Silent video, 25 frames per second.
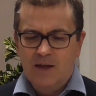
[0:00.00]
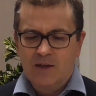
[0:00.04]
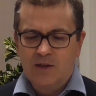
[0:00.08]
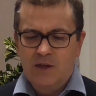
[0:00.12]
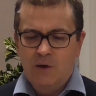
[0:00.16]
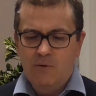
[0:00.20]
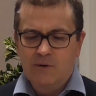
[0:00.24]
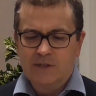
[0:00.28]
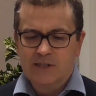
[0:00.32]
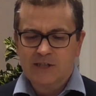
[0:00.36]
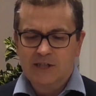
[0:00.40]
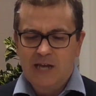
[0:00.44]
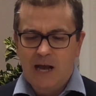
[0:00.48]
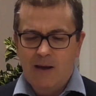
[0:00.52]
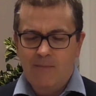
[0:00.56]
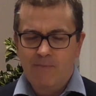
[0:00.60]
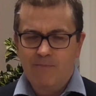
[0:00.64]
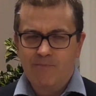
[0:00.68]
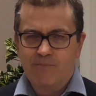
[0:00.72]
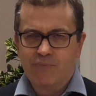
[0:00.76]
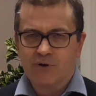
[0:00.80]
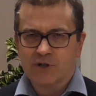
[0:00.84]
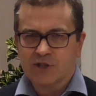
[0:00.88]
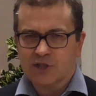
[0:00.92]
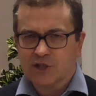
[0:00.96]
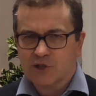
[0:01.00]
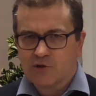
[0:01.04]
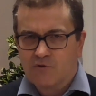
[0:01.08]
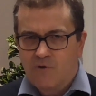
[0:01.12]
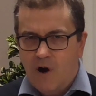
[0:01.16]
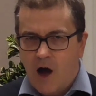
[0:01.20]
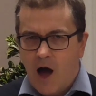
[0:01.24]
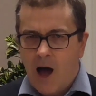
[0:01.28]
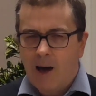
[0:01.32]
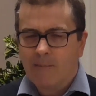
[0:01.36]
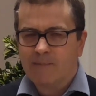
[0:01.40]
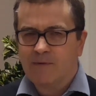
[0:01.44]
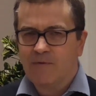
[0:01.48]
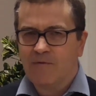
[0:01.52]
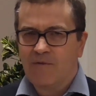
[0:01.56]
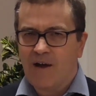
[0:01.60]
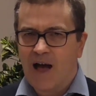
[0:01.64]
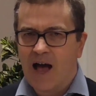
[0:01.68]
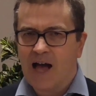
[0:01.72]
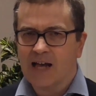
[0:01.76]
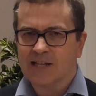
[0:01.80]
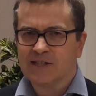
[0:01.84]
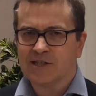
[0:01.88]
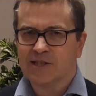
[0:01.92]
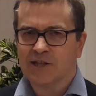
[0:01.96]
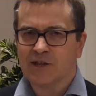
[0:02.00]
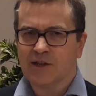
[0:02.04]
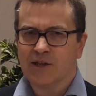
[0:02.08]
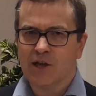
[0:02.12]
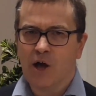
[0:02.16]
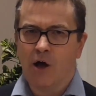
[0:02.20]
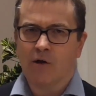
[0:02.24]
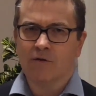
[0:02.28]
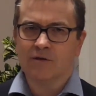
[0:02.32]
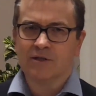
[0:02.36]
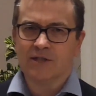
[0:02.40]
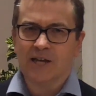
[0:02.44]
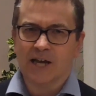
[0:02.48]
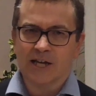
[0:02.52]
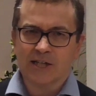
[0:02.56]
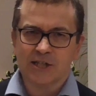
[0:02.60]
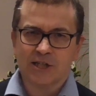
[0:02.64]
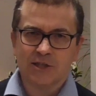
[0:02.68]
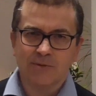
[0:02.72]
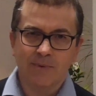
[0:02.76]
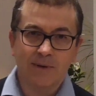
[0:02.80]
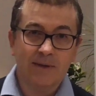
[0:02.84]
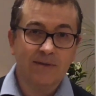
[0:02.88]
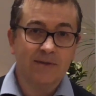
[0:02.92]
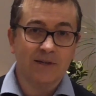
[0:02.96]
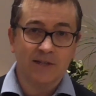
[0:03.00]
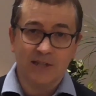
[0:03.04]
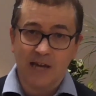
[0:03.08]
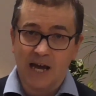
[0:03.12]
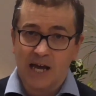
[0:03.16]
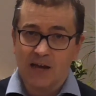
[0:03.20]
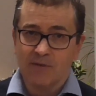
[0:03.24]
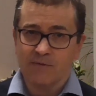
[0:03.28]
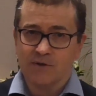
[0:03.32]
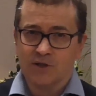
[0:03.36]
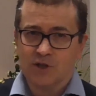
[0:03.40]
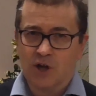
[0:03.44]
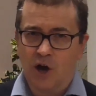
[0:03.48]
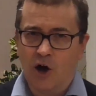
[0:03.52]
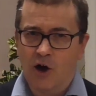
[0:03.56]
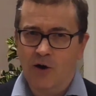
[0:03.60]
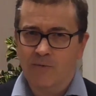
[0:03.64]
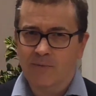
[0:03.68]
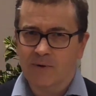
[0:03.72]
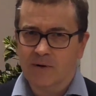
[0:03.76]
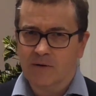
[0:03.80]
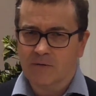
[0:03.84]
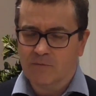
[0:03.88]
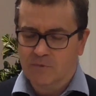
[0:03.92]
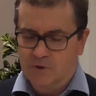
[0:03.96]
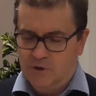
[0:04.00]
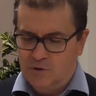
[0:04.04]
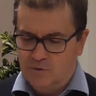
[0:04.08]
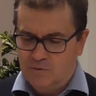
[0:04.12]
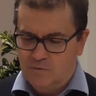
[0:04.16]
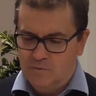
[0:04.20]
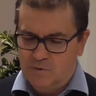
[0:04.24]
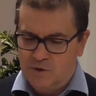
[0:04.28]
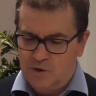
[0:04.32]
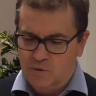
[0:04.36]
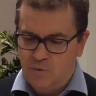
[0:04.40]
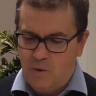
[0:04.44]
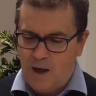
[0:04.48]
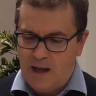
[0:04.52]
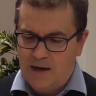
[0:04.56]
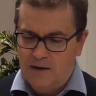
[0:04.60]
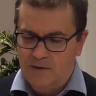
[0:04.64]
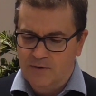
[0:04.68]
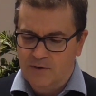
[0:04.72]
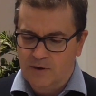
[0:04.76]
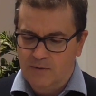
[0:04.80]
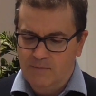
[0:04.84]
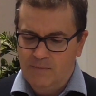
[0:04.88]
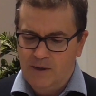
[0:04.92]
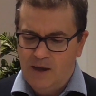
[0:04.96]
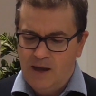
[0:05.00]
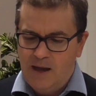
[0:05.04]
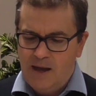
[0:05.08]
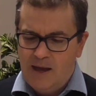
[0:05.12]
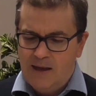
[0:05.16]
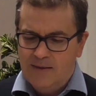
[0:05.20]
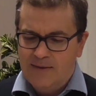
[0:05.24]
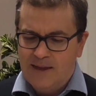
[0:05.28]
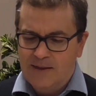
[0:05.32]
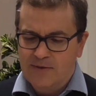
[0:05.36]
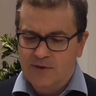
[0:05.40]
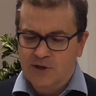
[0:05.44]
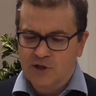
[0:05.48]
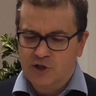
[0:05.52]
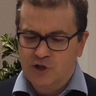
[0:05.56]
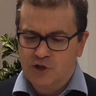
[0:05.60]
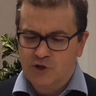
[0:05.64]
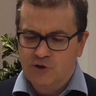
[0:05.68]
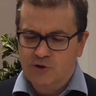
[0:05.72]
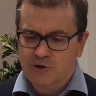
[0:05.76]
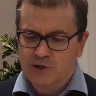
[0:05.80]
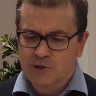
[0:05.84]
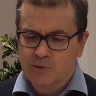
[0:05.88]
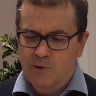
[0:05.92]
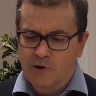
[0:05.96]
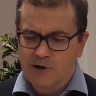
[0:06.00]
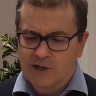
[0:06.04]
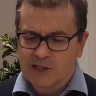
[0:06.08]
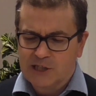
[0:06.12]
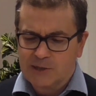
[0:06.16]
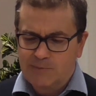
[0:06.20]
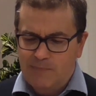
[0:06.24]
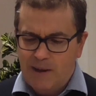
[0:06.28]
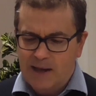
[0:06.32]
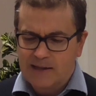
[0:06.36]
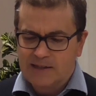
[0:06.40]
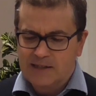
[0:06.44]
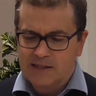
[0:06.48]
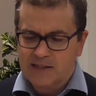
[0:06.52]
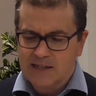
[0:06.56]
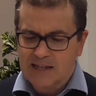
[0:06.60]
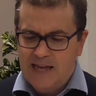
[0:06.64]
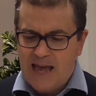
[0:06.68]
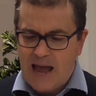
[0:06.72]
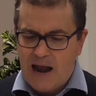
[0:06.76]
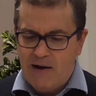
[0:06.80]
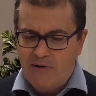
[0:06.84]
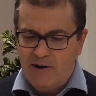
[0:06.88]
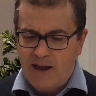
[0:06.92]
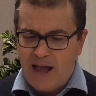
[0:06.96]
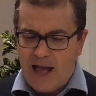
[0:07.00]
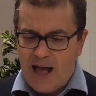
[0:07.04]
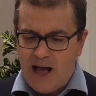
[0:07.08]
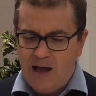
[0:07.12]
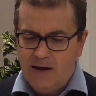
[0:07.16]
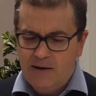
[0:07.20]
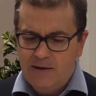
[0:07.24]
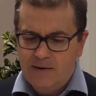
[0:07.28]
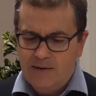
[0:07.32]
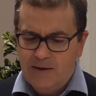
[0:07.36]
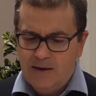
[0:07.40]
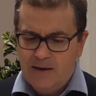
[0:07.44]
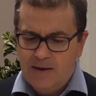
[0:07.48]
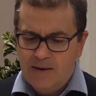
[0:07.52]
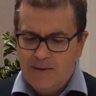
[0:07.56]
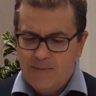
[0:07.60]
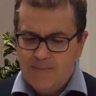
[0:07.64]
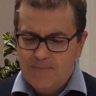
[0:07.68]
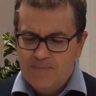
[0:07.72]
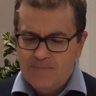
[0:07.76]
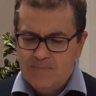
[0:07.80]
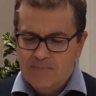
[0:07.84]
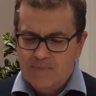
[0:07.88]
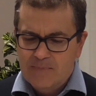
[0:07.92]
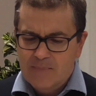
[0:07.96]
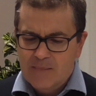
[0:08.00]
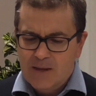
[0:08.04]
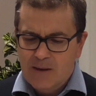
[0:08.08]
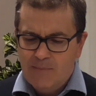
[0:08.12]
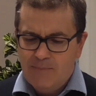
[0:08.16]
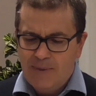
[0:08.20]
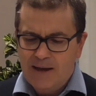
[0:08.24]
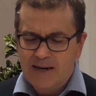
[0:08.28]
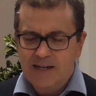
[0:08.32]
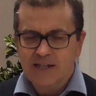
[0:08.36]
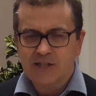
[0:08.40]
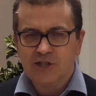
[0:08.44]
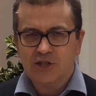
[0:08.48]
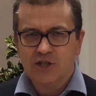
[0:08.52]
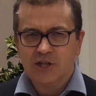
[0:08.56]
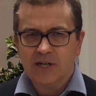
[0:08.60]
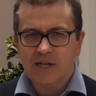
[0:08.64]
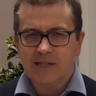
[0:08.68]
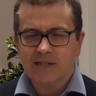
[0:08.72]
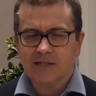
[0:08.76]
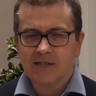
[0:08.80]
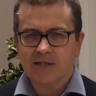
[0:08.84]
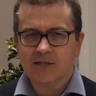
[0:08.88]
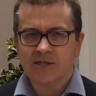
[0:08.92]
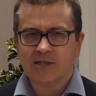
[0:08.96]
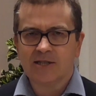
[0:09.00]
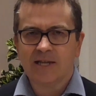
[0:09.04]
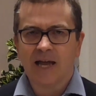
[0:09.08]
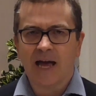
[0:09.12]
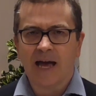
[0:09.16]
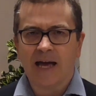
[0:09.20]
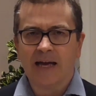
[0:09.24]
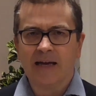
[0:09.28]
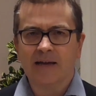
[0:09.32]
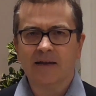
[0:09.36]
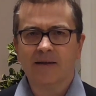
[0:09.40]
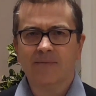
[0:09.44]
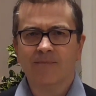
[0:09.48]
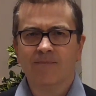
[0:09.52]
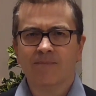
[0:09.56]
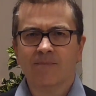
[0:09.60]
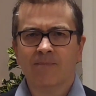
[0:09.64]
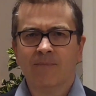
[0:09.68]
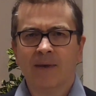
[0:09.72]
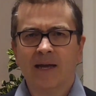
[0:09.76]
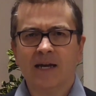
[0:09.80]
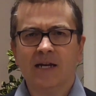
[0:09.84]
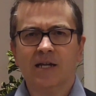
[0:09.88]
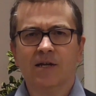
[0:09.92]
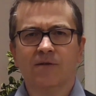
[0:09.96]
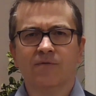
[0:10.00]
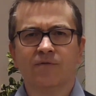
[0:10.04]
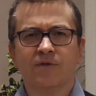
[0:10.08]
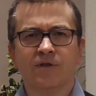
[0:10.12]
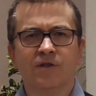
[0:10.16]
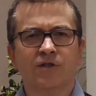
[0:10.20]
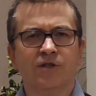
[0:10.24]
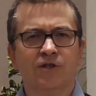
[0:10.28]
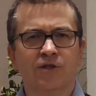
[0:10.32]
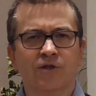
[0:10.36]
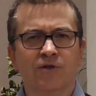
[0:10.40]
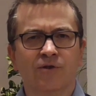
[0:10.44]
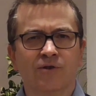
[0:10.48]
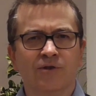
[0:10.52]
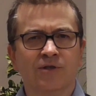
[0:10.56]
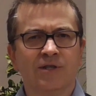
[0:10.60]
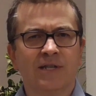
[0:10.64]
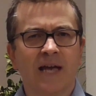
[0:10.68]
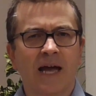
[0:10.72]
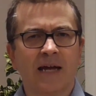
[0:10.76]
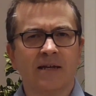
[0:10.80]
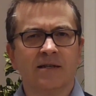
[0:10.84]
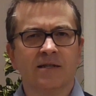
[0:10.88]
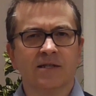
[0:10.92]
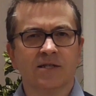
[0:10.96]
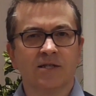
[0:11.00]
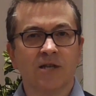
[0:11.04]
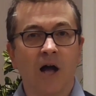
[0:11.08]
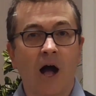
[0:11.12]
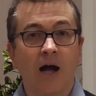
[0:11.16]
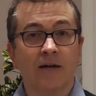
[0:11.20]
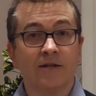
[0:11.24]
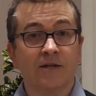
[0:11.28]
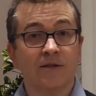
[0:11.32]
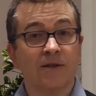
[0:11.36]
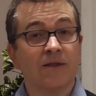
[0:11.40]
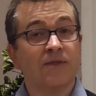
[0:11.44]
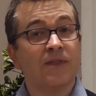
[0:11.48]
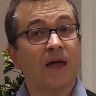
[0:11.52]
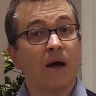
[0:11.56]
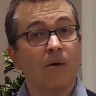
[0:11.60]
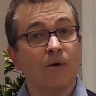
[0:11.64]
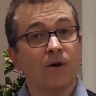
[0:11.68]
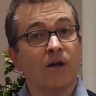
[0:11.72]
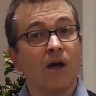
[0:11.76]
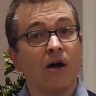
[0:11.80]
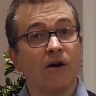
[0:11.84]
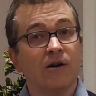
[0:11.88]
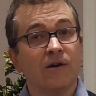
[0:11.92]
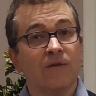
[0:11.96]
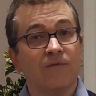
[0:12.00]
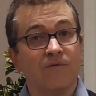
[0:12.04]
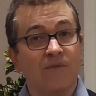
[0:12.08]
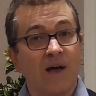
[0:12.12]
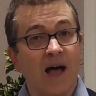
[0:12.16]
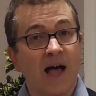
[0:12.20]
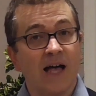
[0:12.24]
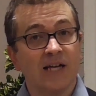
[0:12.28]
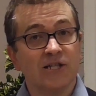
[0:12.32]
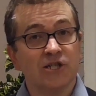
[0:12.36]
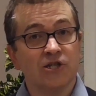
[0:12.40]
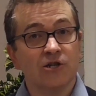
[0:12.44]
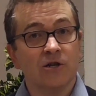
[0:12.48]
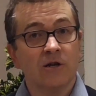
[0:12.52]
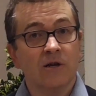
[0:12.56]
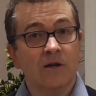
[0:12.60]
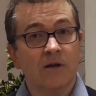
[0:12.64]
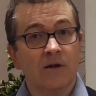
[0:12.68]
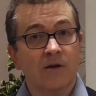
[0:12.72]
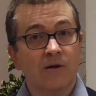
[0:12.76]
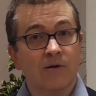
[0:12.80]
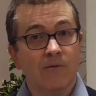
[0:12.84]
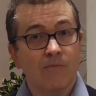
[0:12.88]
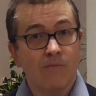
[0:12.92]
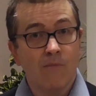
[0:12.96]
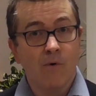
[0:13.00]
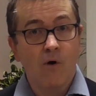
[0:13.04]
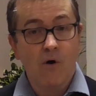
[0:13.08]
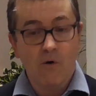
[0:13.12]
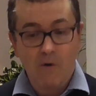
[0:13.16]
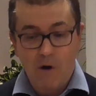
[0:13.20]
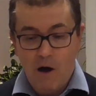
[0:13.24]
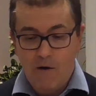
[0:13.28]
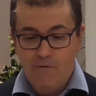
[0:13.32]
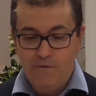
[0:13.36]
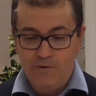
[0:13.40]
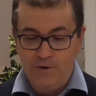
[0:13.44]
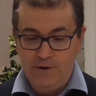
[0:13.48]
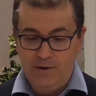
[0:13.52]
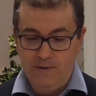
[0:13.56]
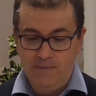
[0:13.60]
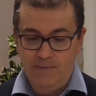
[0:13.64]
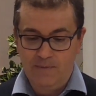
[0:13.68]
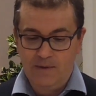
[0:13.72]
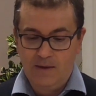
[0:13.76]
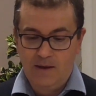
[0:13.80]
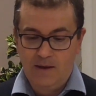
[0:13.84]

There were some prescribed fasts in the Old Testament, the Day of Atonement was one of them, that the Jews were expected to carry out. But in Jesus' day, many of the Jews had decided that they were going to fast more often